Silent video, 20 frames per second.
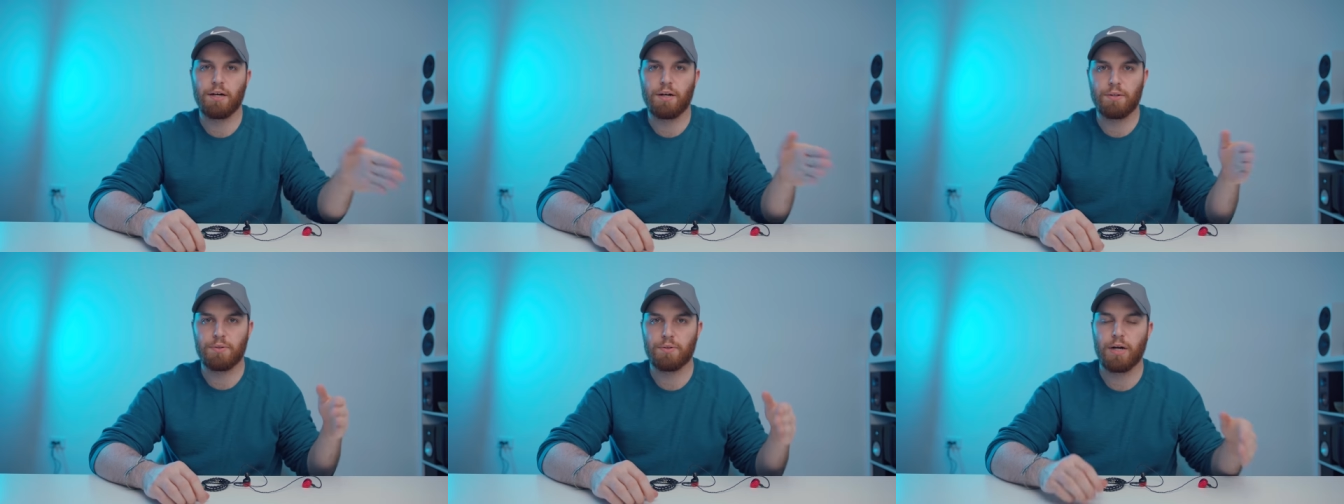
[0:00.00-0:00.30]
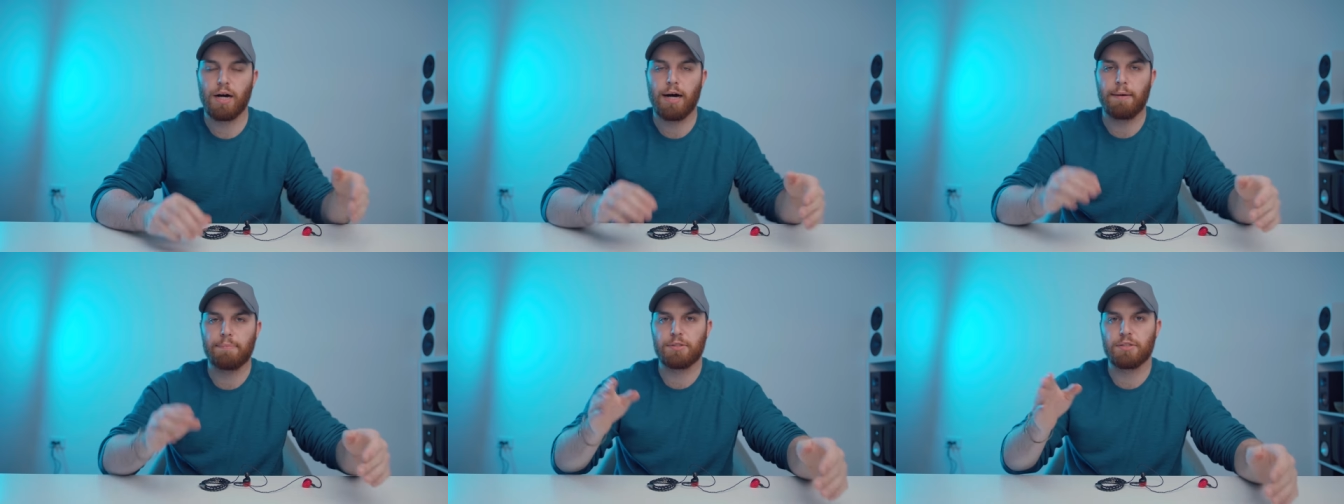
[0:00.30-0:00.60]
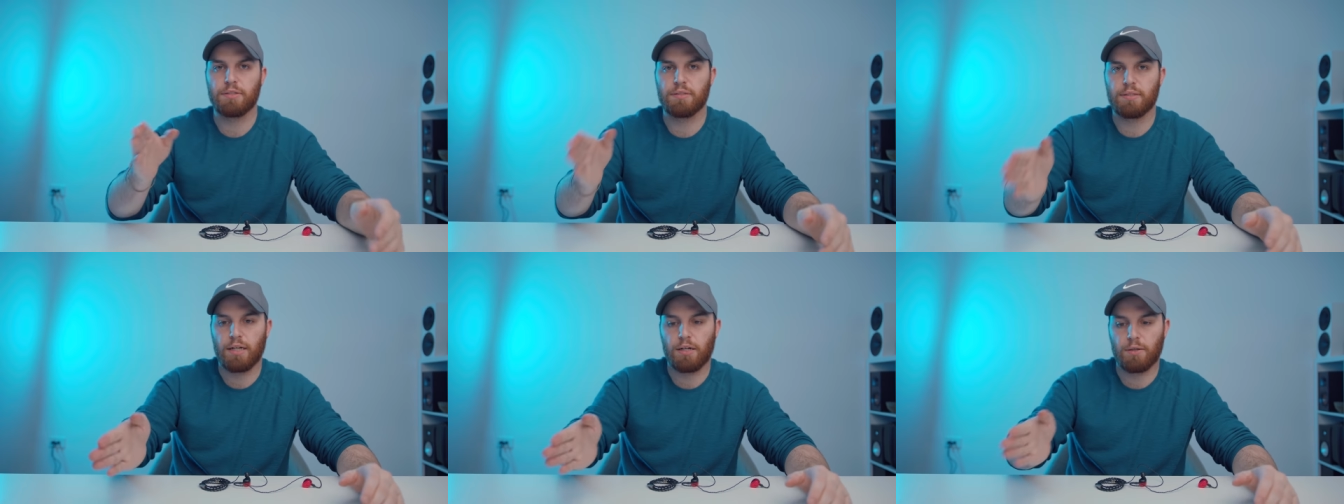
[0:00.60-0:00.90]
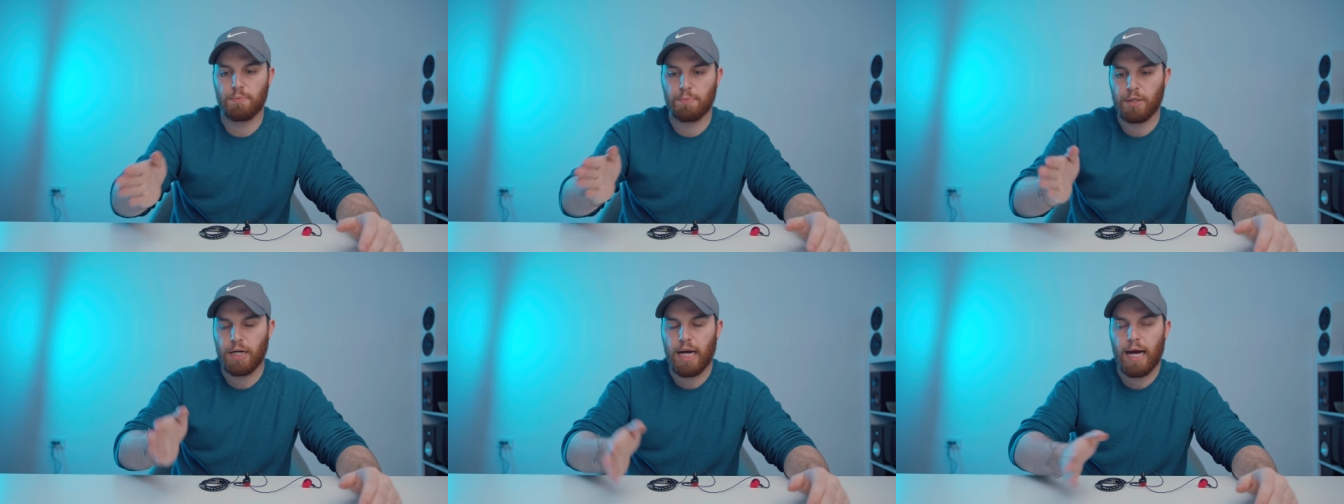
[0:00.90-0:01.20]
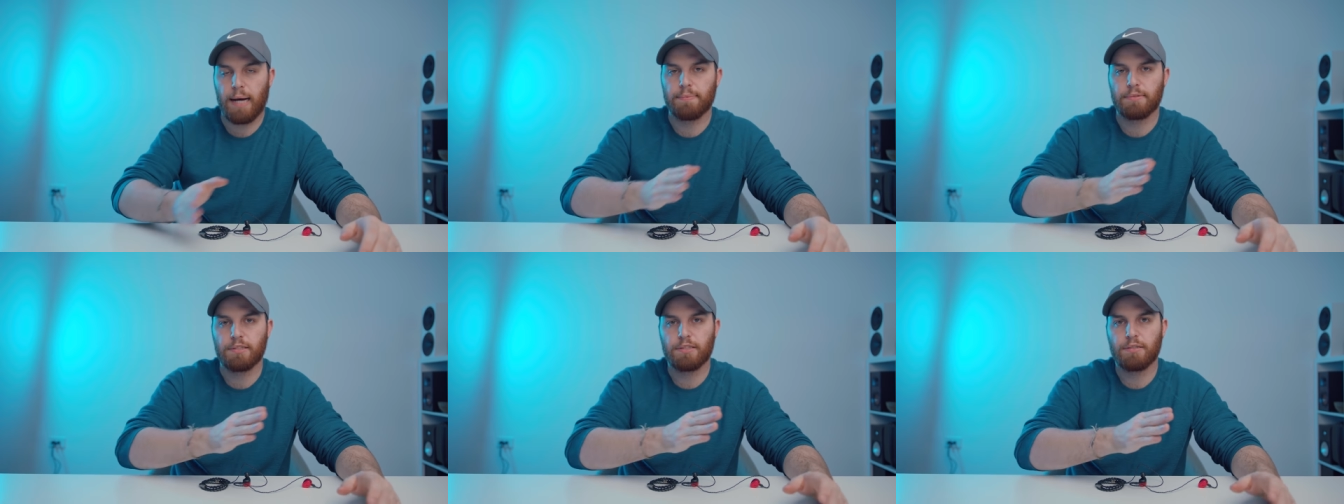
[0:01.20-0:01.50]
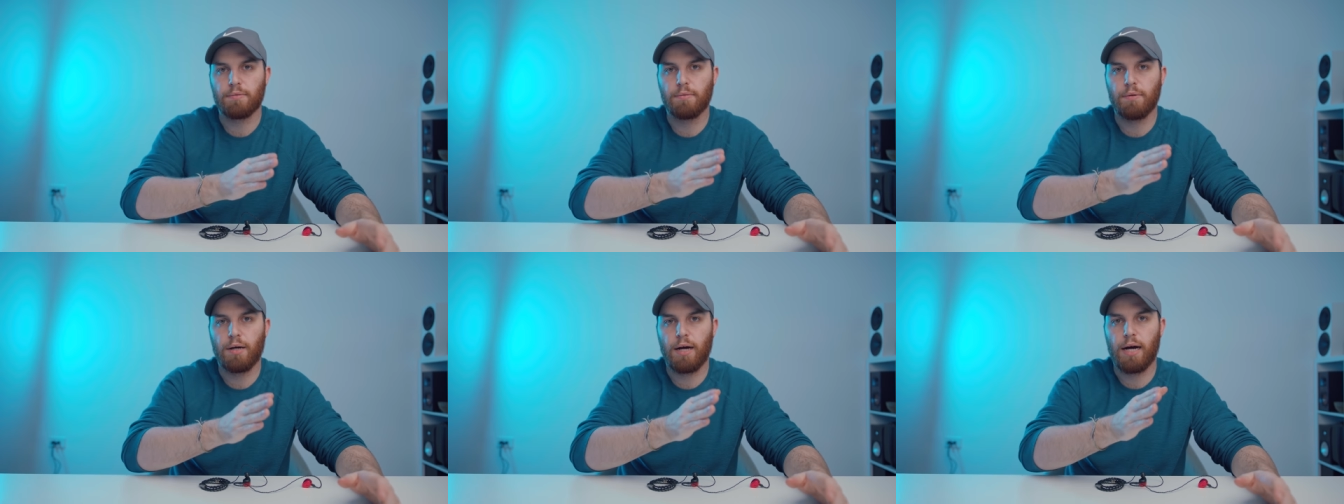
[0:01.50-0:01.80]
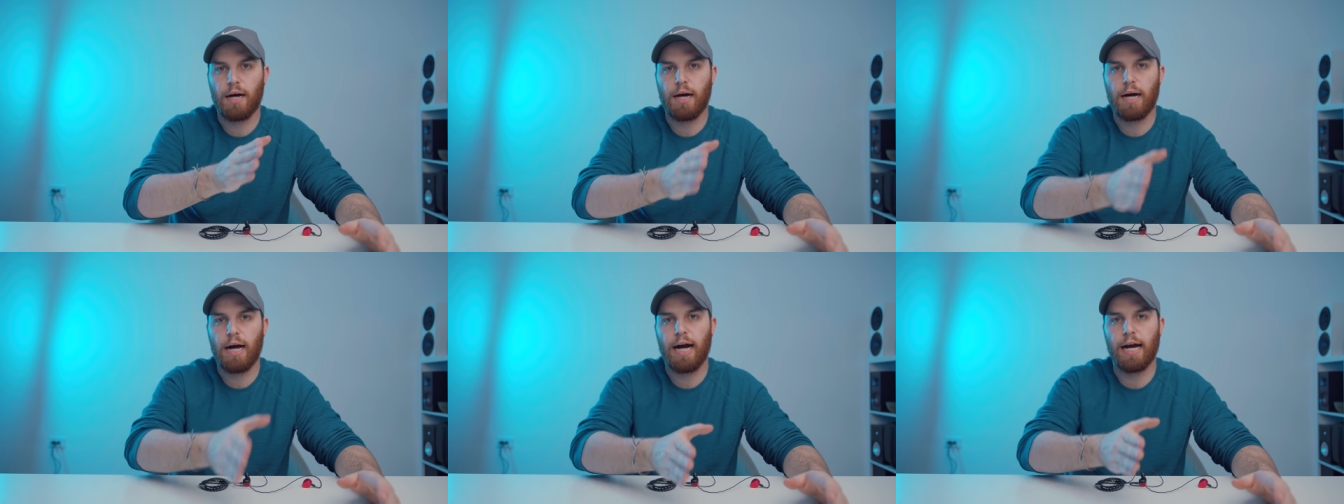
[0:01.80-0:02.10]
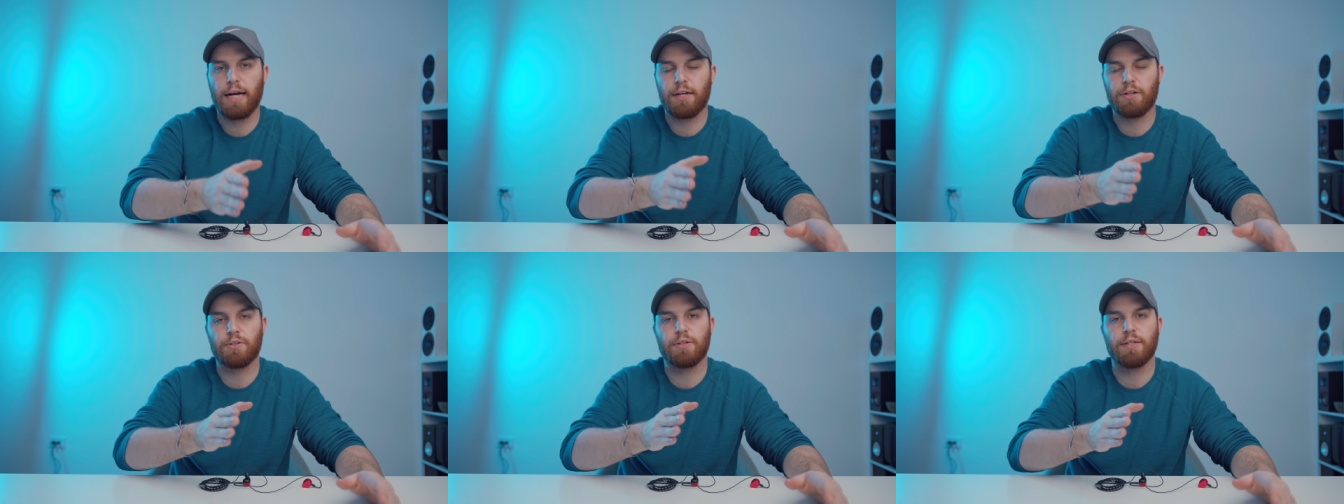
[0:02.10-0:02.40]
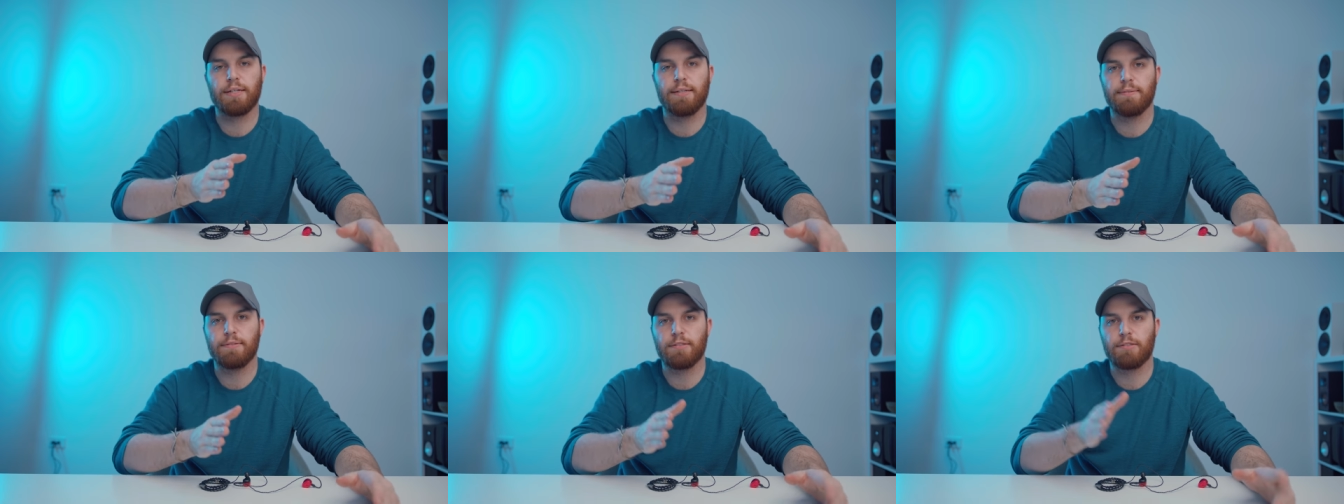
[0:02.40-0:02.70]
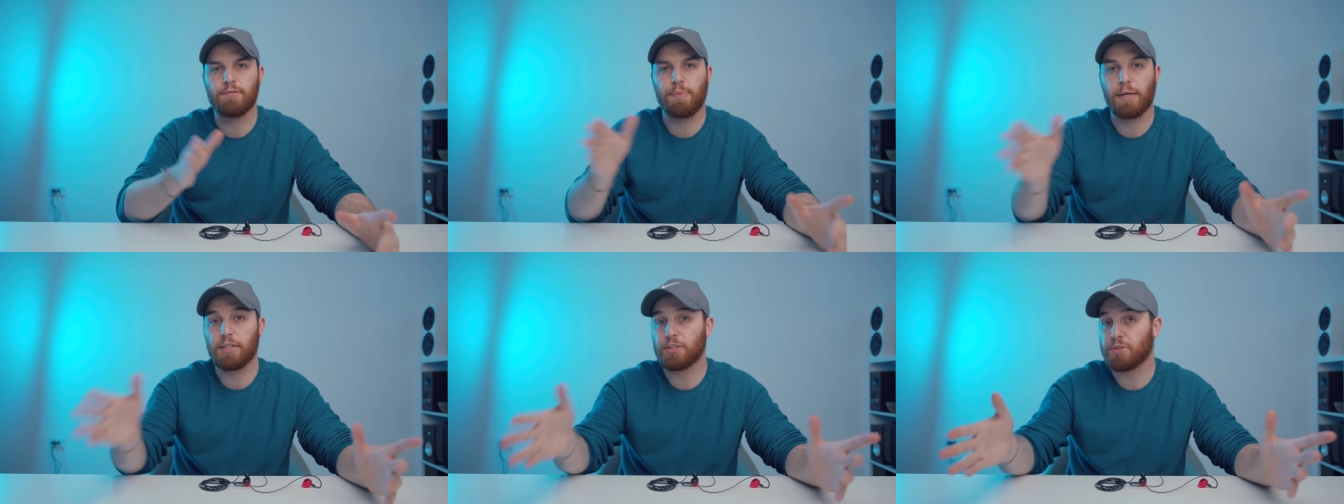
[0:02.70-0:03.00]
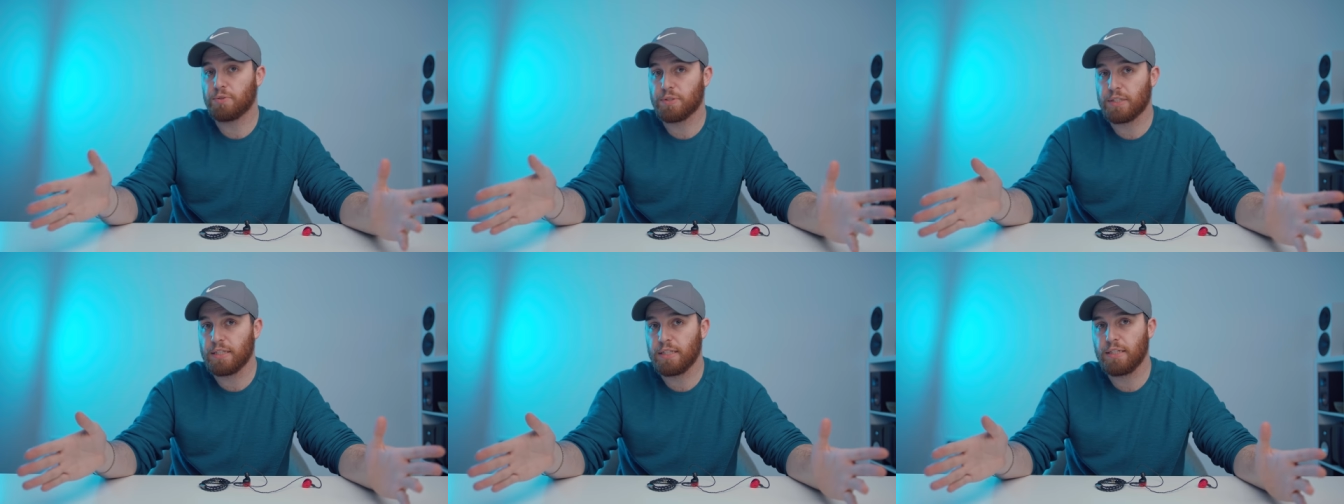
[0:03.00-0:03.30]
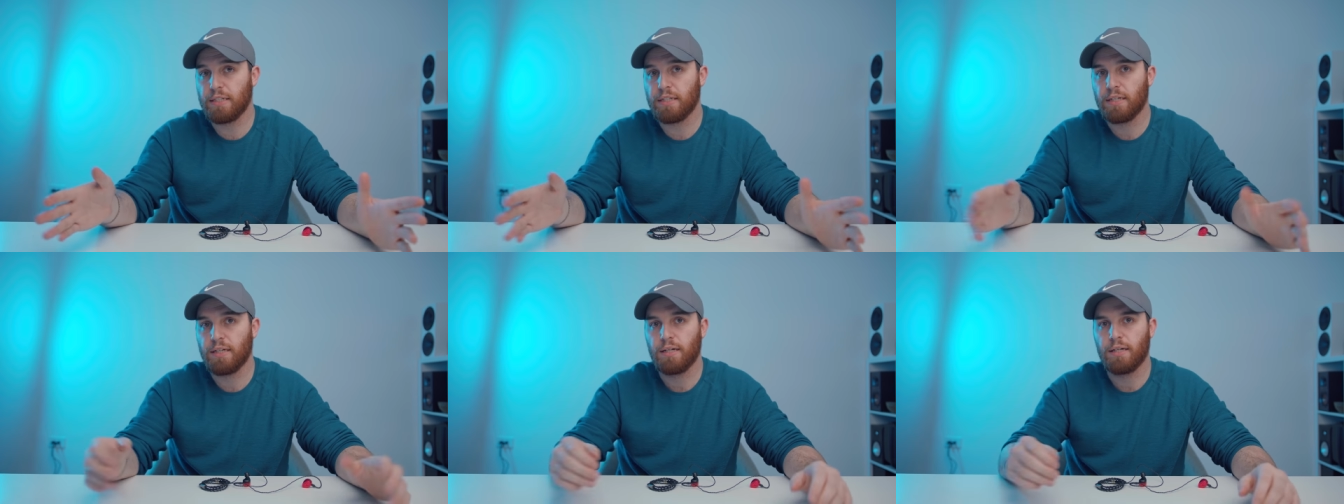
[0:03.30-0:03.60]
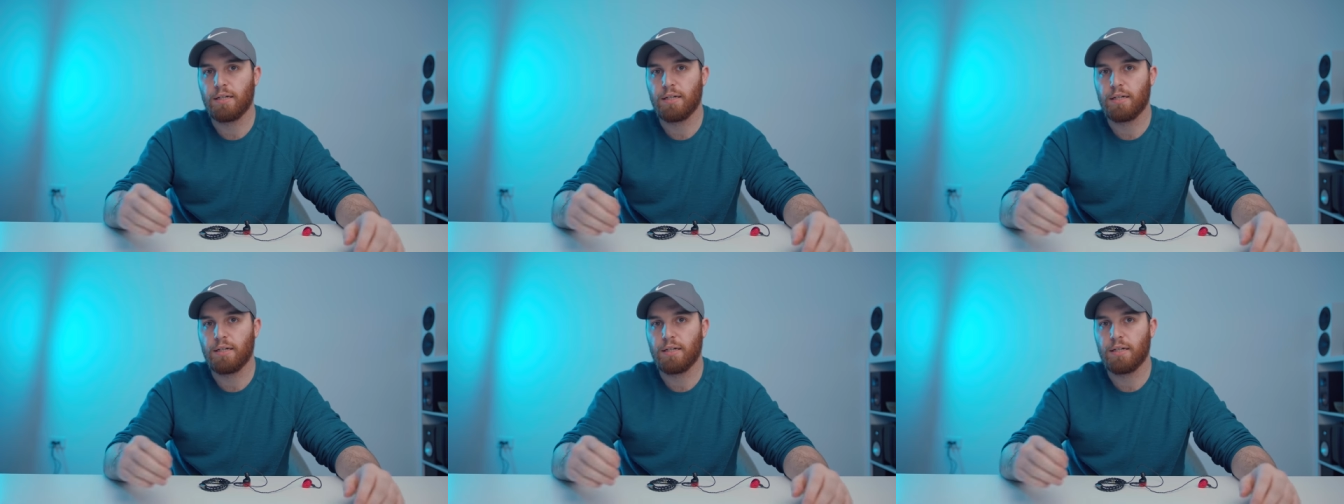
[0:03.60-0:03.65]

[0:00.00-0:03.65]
to other options that are perhaps higher in specialty.